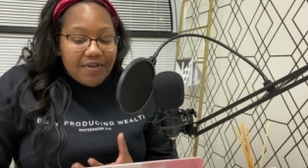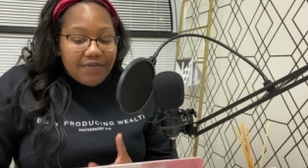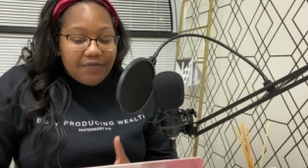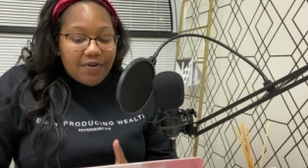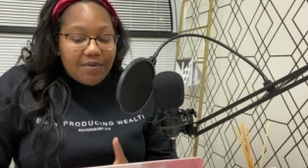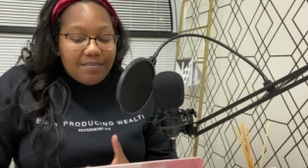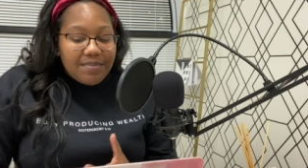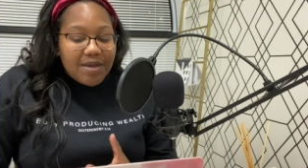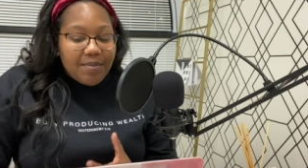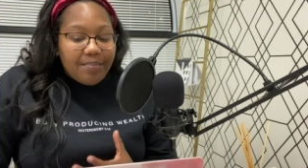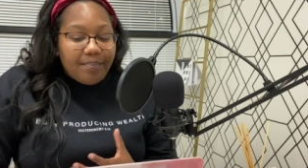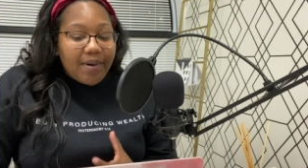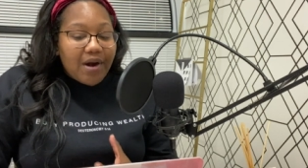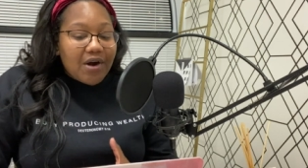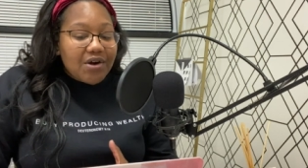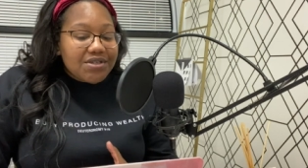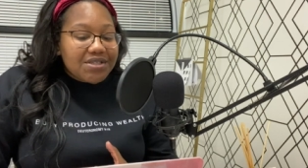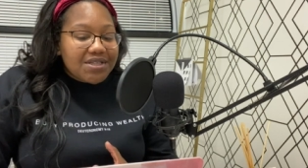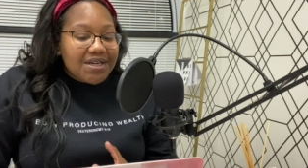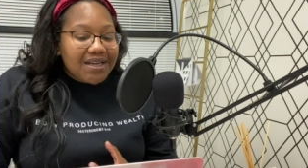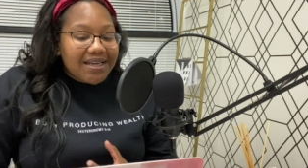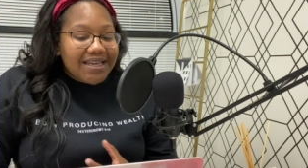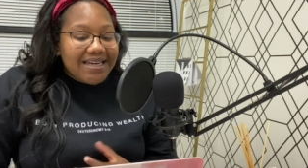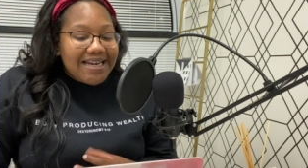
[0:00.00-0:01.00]
And for me
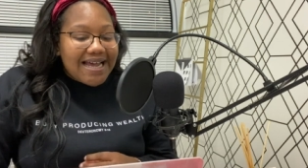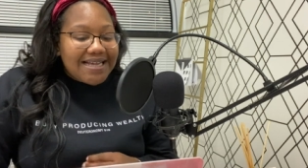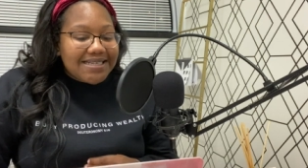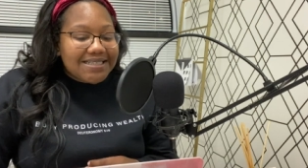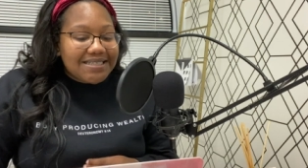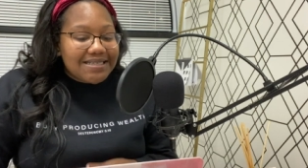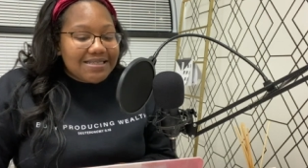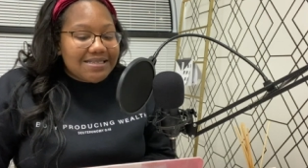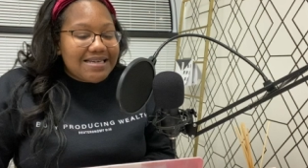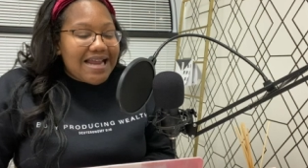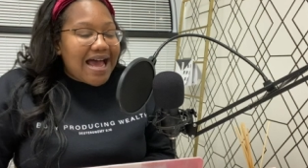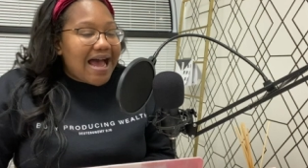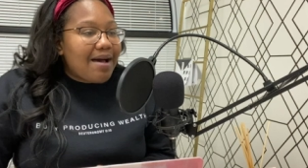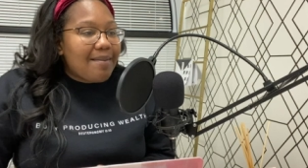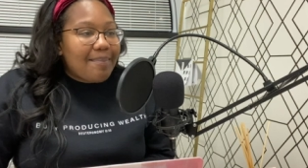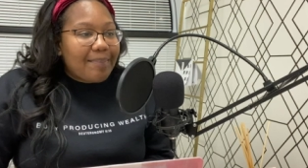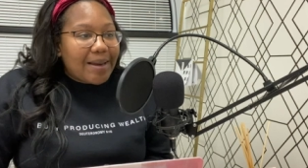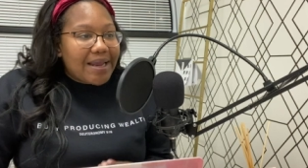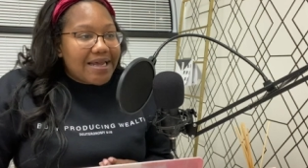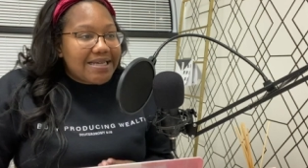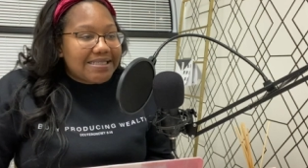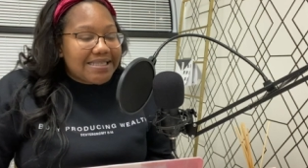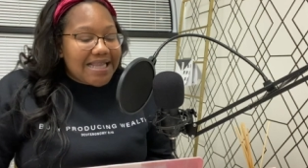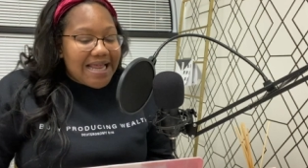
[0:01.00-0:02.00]
personally, that's just not a
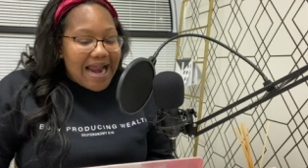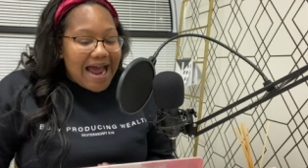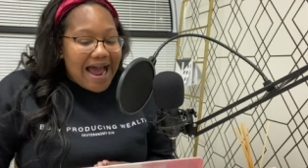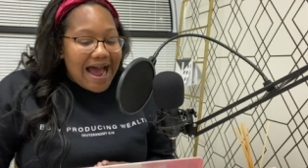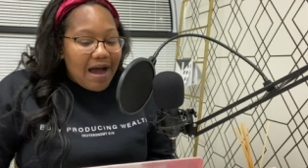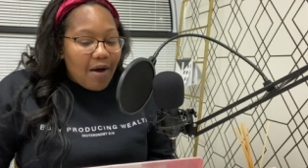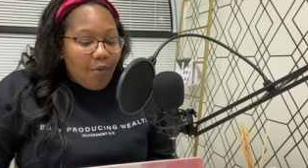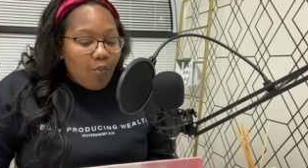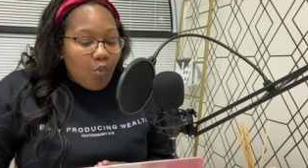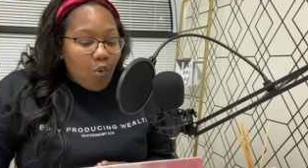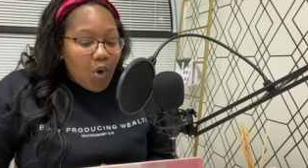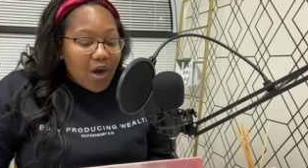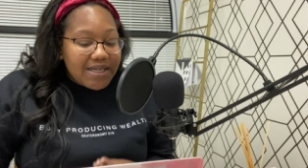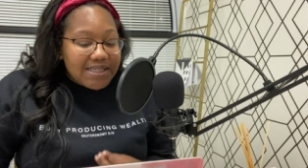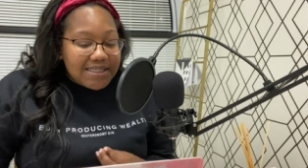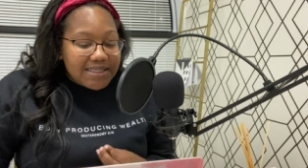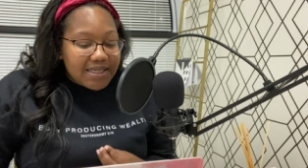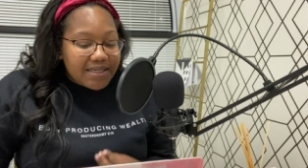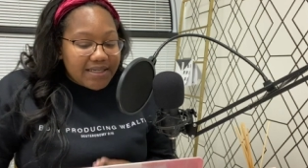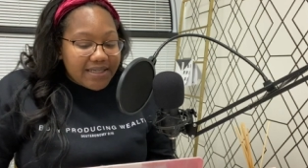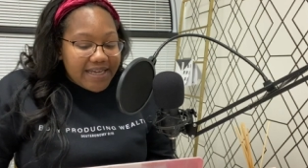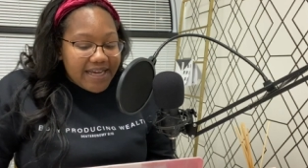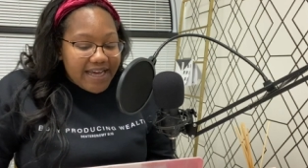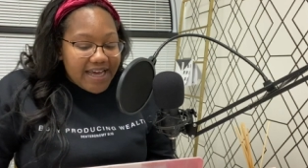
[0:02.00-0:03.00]
place that I want
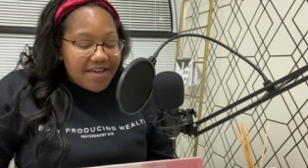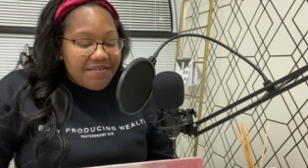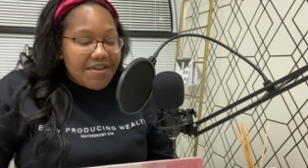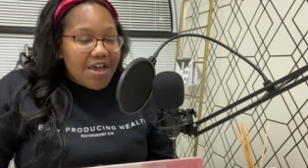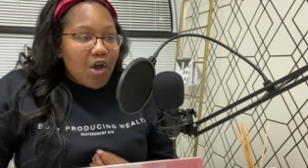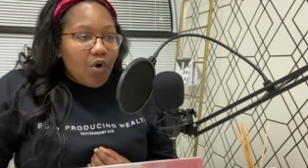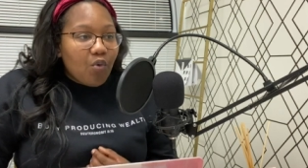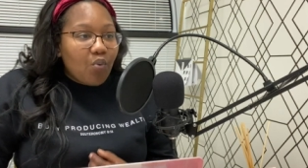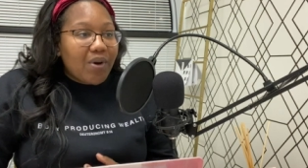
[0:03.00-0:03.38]
to live.